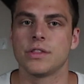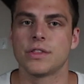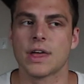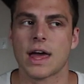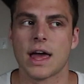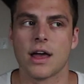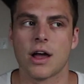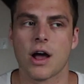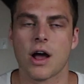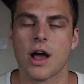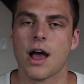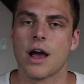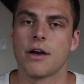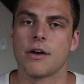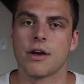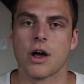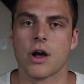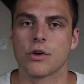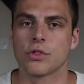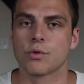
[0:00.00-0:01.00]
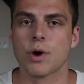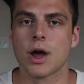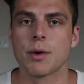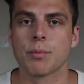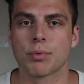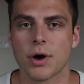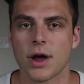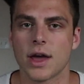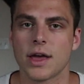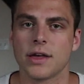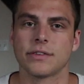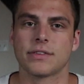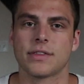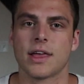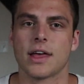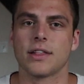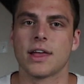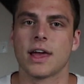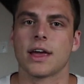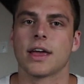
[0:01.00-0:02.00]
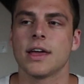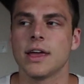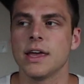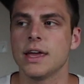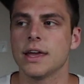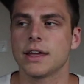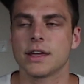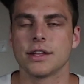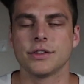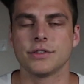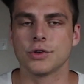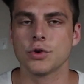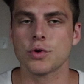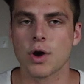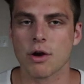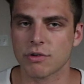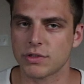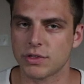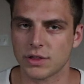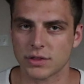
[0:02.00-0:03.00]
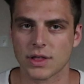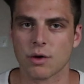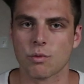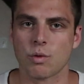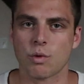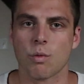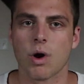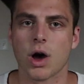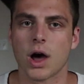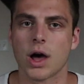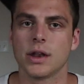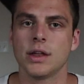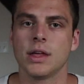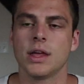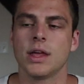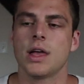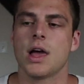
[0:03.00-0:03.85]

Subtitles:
that are the right price, that like can do everything that we want.